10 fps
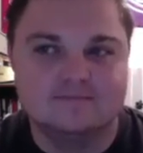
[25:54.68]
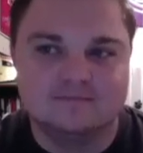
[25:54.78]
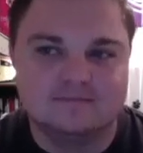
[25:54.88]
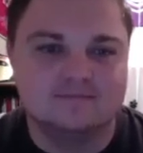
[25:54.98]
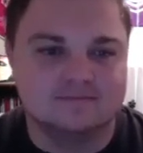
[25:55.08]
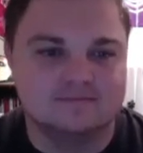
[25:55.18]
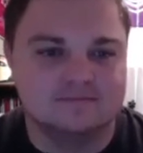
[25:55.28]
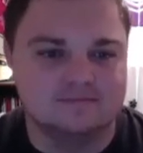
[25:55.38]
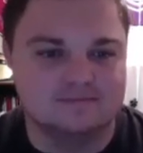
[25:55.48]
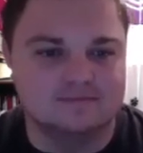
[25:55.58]

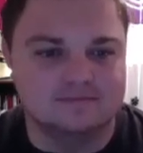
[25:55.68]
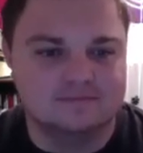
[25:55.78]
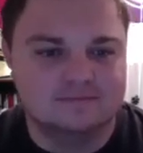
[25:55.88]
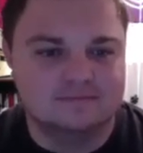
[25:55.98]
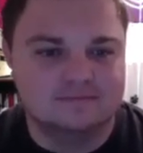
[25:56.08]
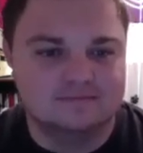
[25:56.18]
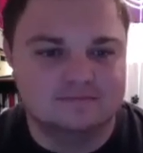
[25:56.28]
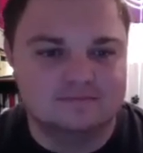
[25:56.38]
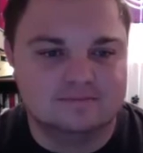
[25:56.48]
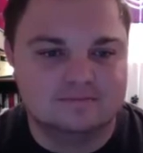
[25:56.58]

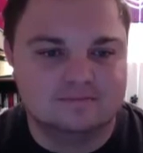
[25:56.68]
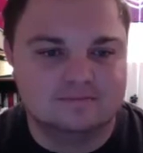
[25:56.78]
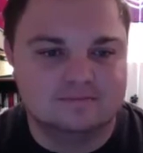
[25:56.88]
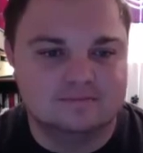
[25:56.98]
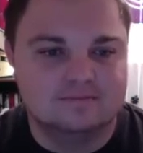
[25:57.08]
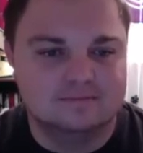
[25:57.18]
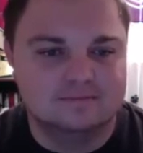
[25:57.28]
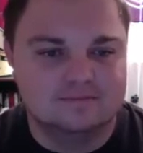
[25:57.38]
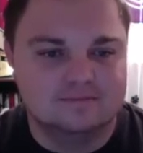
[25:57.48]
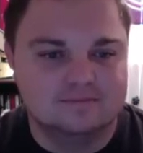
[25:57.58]

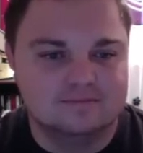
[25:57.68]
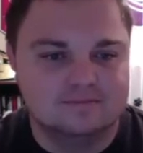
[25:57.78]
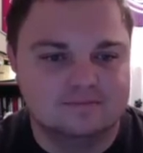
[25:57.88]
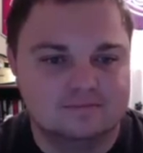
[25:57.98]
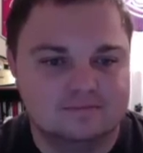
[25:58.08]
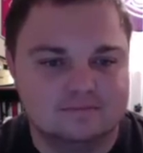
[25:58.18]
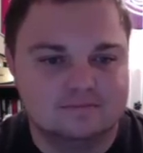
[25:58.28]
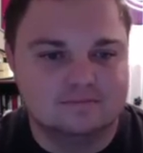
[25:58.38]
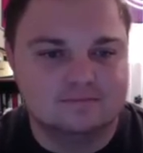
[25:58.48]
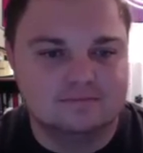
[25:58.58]

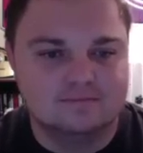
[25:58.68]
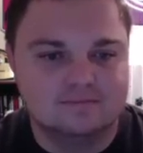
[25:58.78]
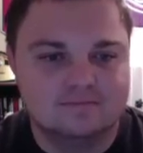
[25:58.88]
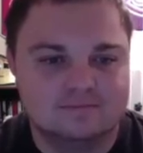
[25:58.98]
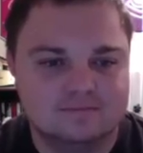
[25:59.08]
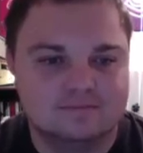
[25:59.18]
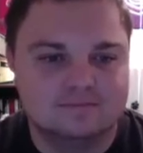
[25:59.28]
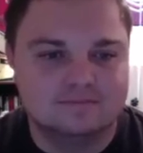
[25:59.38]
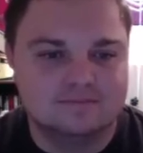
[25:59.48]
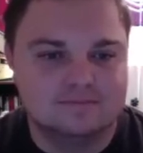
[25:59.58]

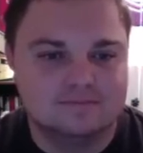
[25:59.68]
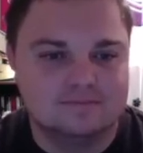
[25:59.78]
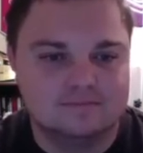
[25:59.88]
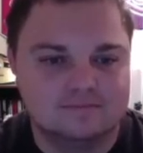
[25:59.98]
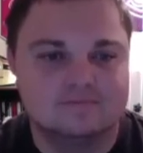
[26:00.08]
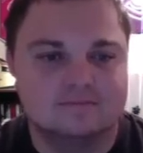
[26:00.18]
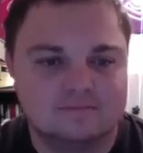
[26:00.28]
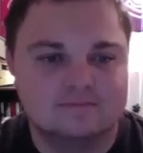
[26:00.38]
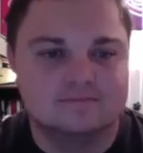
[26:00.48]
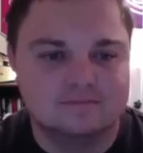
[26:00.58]

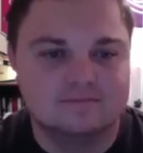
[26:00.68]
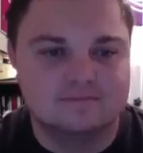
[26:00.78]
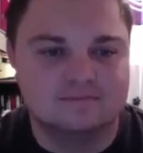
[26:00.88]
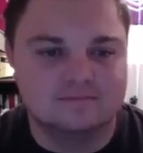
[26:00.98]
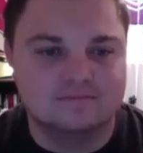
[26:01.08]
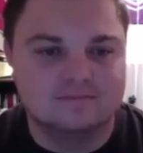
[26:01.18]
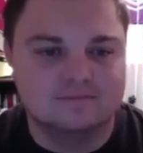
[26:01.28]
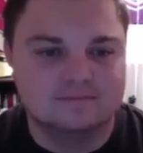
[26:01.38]
No words are spoken by the person on screen.